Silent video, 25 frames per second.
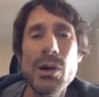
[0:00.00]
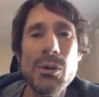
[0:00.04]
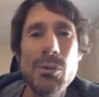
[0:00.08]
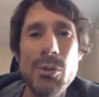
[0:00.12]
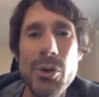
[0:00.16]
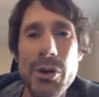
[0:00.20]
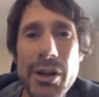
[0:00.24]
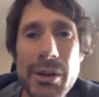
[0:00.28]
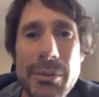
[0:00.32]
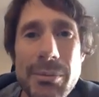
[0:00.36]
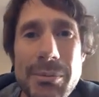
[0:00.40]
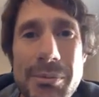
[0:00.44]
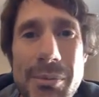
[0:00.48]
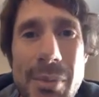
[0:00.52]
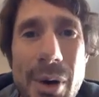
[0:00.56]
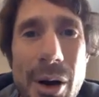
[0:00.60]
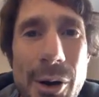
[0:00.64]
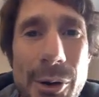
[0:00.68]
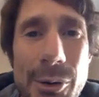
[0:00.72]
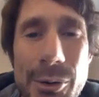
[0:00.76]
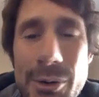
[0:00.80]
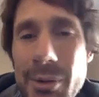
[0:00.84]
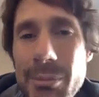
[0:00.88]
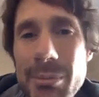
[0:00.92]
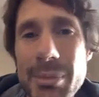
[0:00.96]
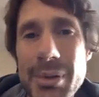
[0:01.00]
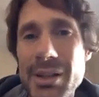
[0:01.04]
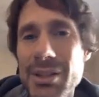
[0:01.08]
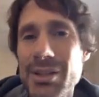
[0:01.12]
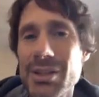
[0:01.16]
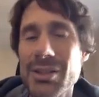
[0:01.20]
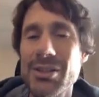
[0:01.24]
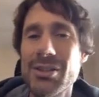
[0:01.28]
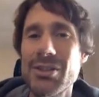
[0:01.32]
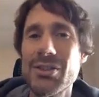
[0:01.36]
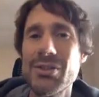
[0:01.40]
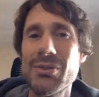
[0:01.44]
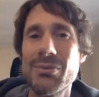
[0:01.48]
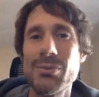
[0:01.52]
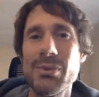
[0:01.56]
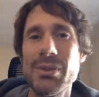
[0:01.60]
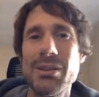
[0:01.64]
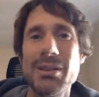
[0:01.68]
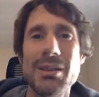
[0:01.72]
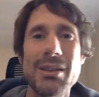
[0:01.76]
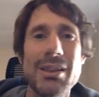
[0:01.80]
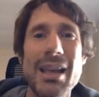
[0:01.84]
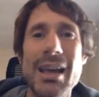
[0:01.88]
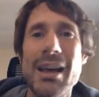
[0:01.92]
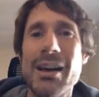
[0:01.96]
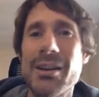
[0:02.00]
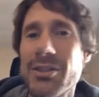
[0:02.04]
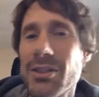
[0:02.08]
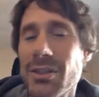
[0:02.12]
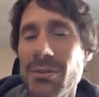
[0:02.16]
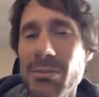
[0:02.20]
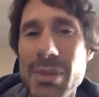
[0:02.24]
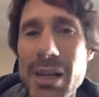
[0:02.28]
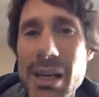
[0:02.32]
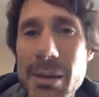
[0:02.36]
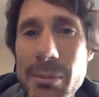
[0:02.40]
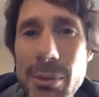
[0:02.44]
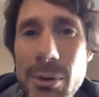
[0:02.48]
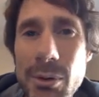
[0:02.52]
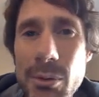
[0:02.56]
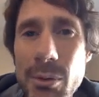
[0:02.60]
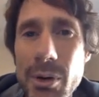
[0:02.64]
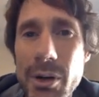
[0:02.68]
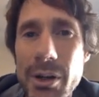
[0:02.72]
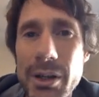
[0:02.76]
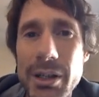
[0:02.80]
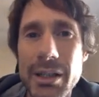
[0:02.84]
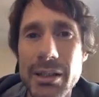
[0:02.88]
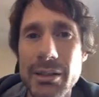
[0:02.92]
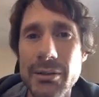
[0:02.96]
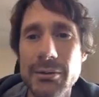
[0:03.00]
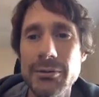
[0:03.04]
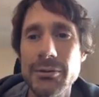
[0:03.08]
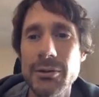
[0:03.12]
I want to own a business with 1,000 people working